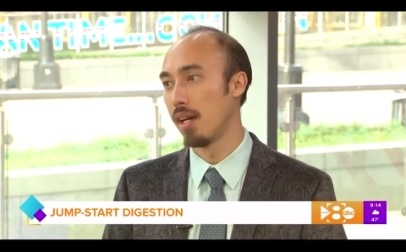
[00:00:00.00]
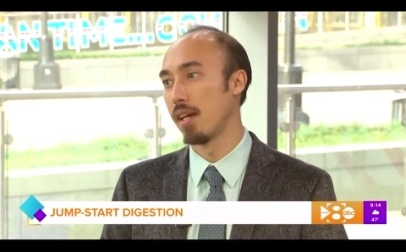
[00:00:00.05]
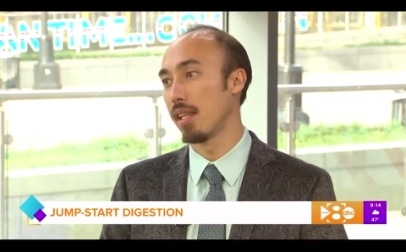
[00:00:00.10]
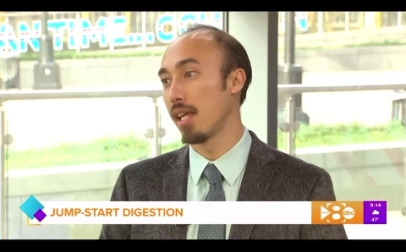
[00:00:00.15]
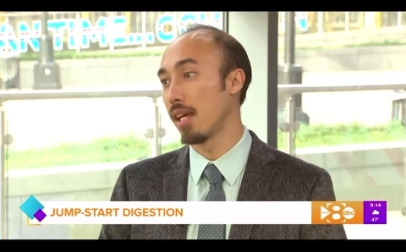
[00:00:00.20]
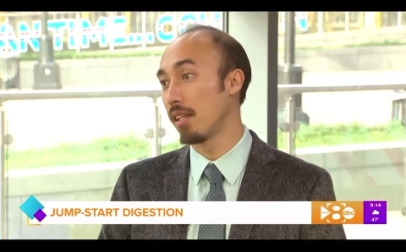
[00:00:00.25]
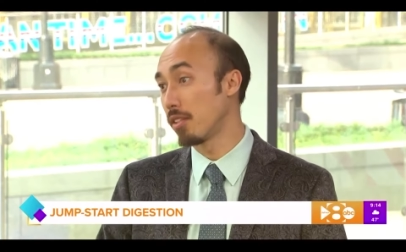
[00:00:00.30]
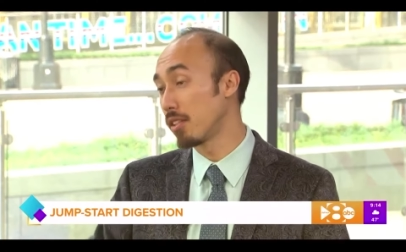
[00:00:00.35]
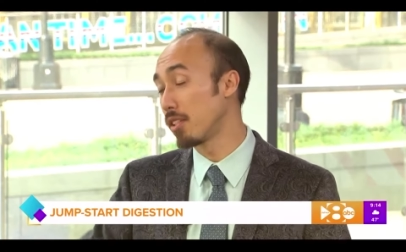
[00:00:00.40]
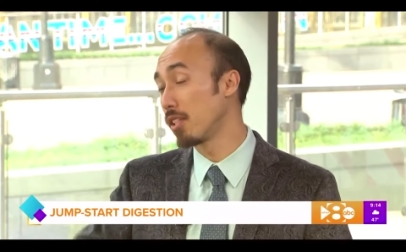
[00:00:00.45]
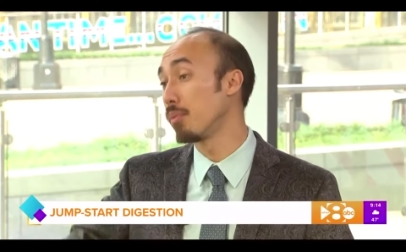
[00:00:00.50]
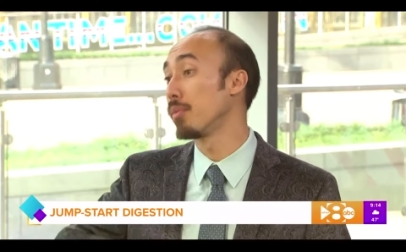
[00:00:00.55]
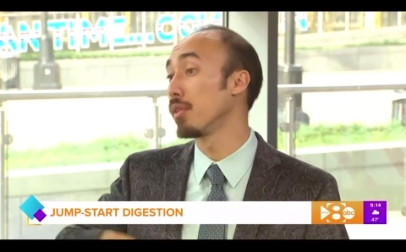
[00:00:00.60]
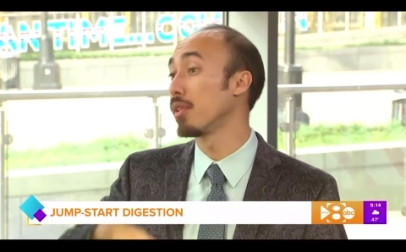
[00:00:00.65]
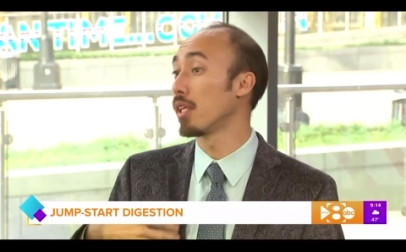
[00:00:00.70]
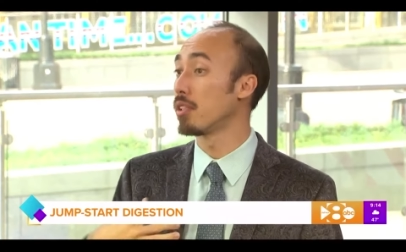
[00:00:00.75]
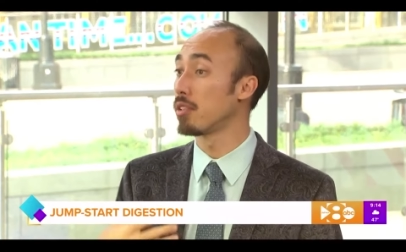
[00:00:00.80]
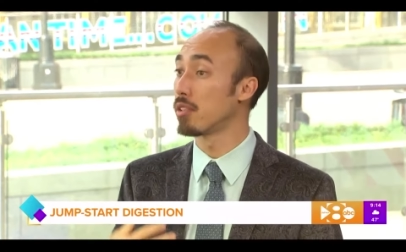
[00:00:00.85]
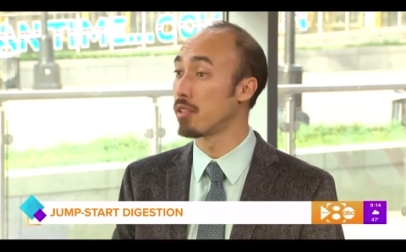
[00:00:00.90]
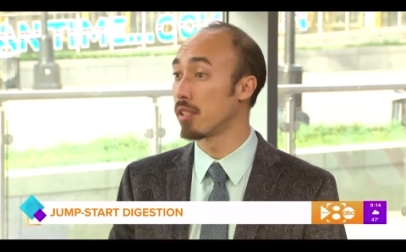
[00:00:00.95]
that
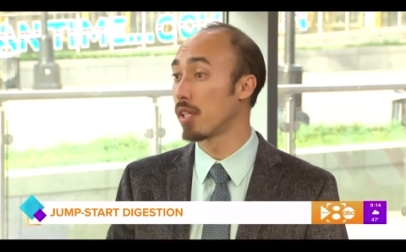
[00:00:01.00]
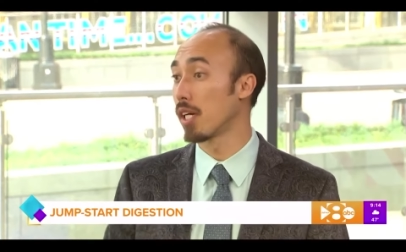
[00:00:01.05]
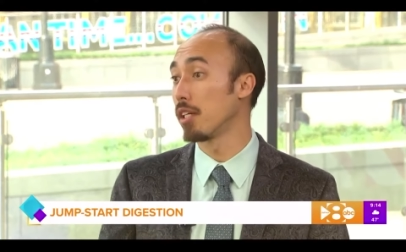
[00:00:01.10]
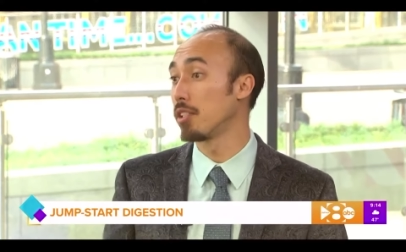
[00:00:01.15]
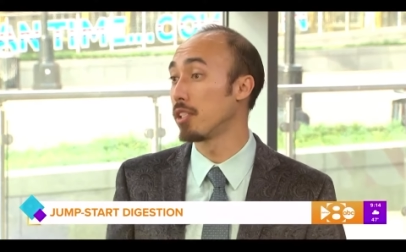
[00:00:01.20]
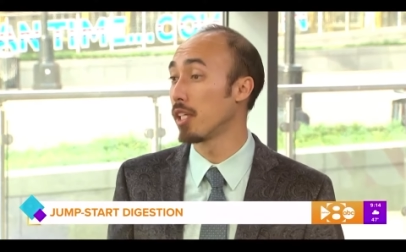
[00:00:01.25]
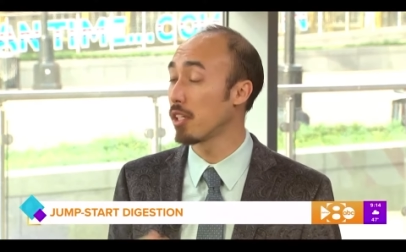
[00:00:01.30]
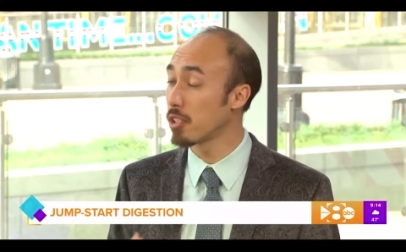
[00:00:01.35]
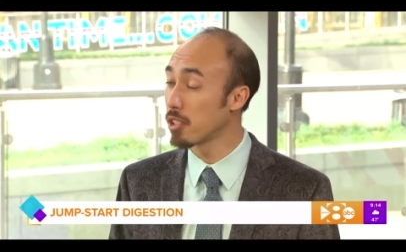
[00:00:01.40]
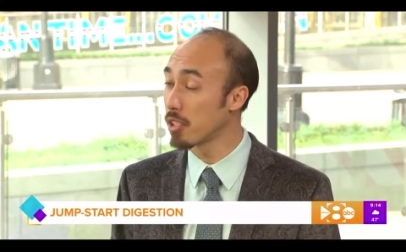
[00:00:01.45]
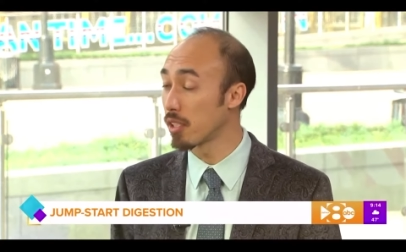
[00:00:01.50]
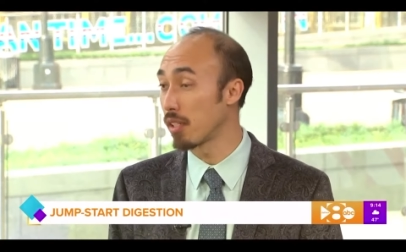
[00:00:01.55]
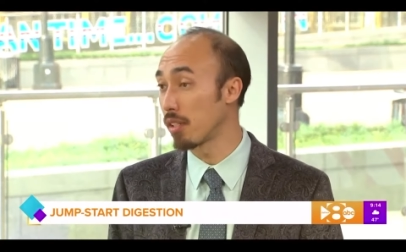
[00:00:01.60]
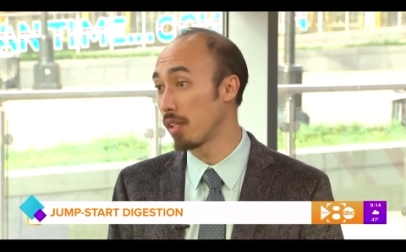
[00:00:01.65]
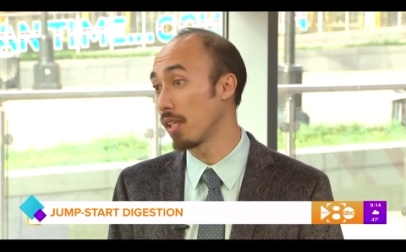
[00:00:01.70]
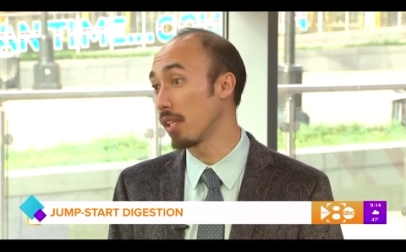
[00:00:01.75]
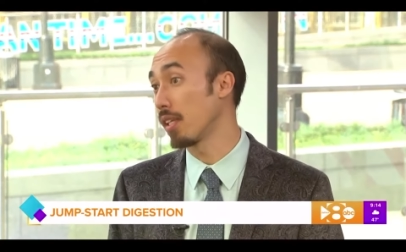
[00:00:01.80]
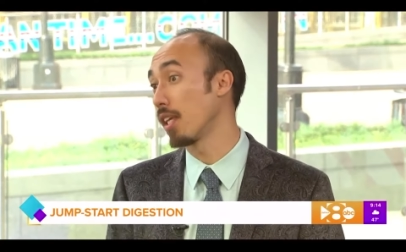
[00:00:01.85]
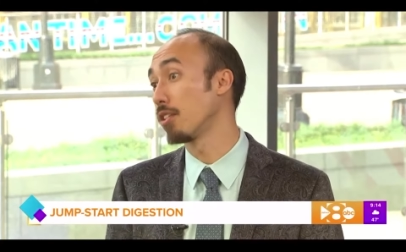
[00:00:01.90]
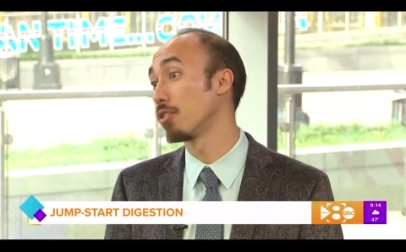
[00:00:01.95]
stimulates your digestion
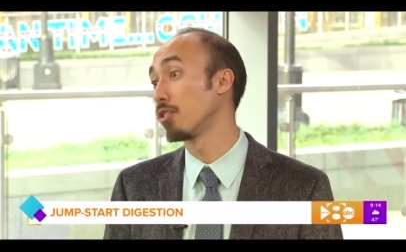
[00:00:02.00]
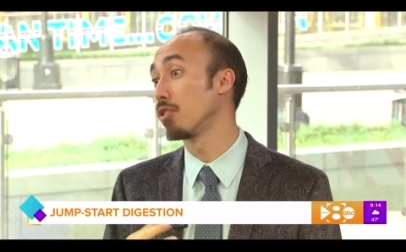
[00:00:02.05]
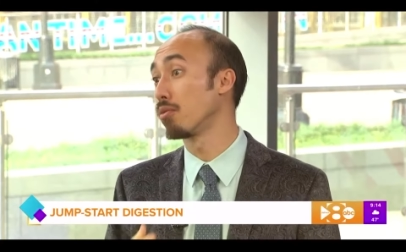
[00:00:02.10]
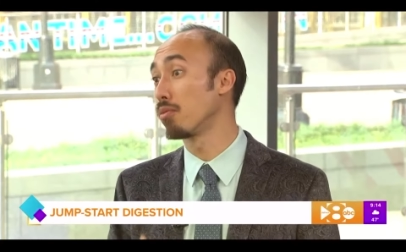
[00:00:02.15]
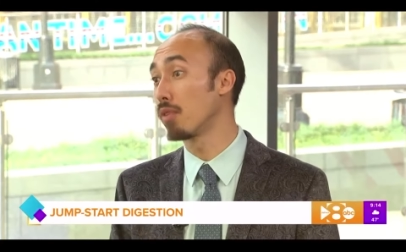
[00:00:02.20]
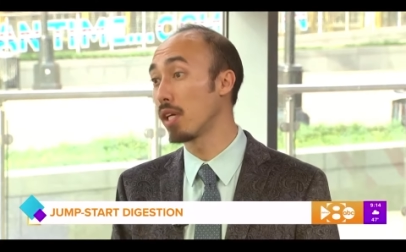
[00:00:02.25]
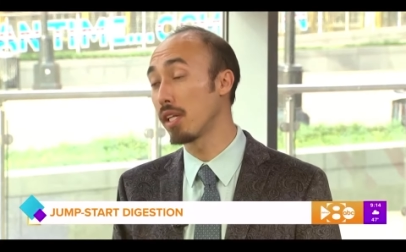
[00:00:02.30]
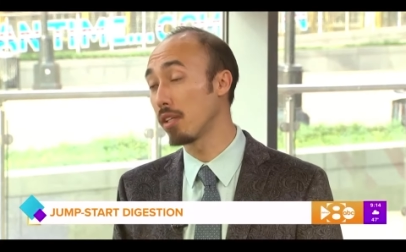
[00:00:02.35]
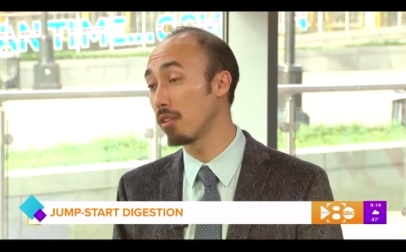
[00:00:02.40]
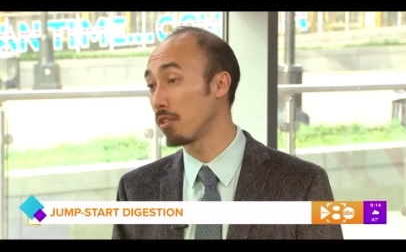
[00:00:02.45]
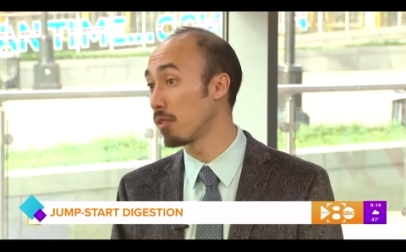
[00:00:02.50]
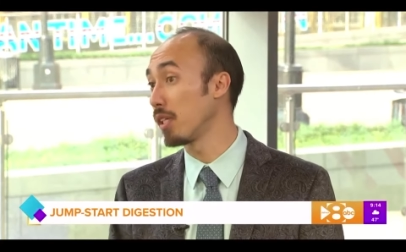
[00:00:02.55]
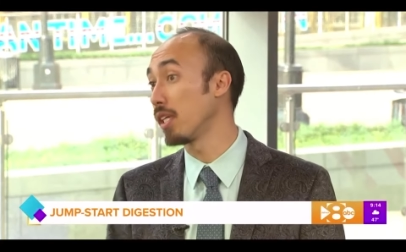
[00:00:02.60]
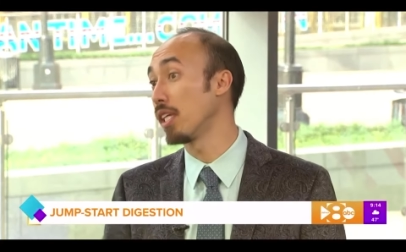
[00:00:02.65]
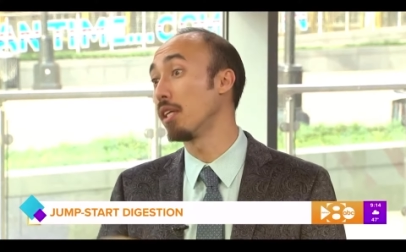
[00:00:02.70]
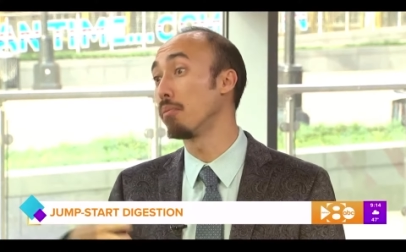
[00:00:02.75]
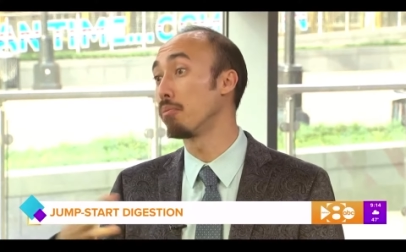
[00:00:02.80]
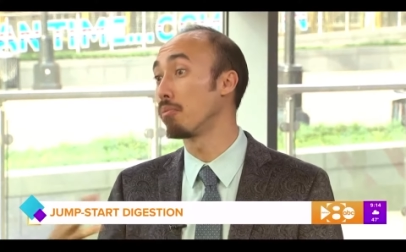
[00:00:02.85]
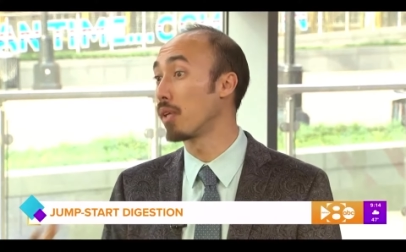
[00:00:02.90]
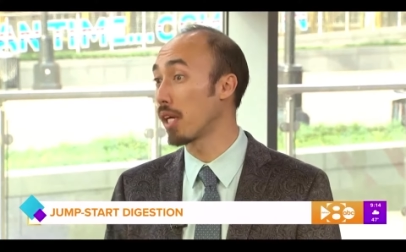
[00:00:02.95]
and gets you ready to
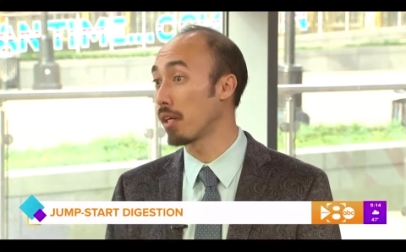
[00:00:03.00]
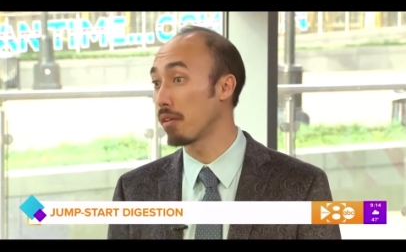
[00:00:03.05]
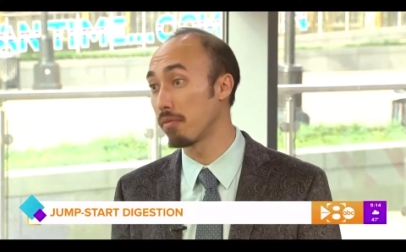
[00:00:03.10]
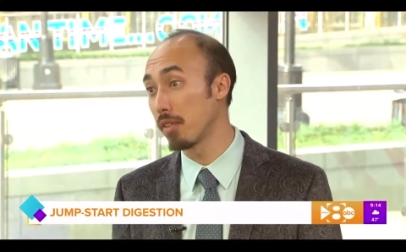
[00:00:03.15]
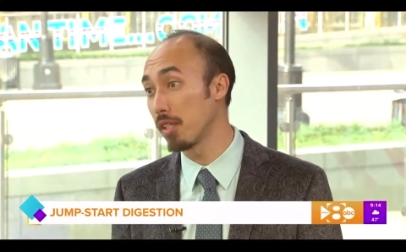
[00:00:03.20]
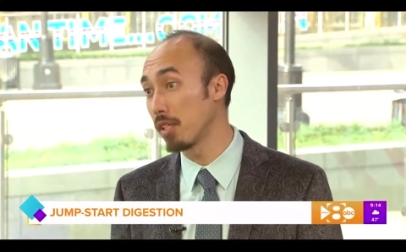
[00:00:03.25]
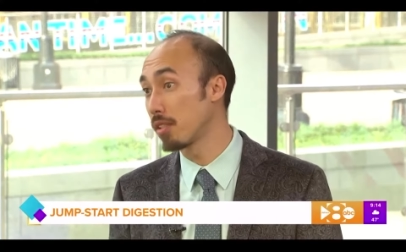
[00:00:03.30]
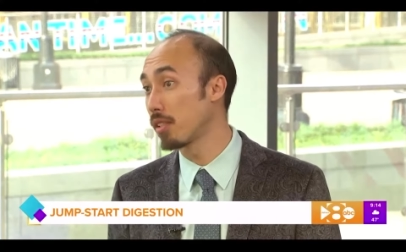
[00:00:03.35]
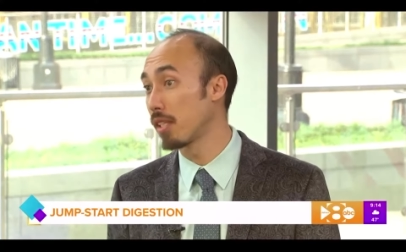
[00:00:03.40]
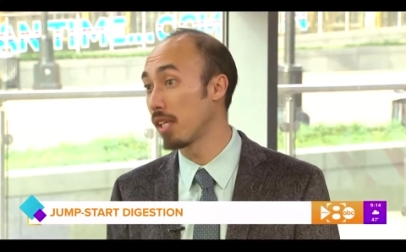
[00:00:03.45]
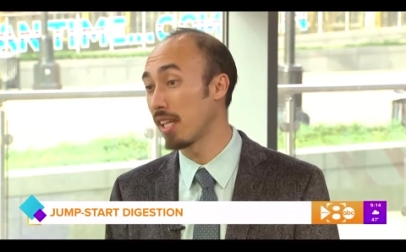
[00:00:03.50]
eat breakfast.